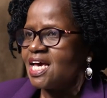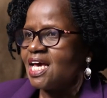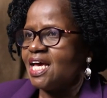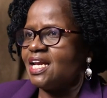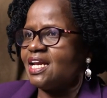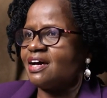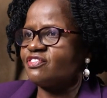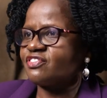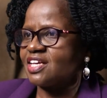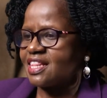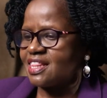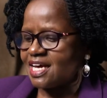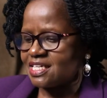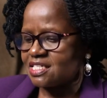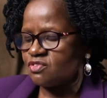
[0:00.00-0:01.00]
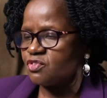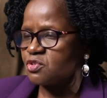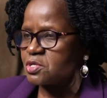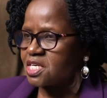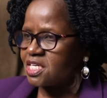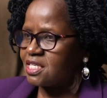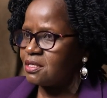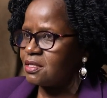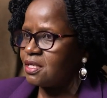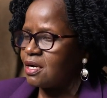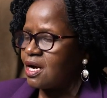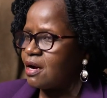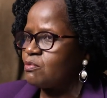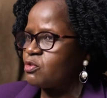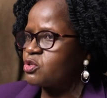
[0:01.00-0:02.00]
And after that, if you read
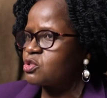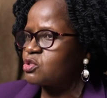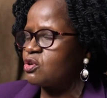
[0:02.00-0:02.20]
most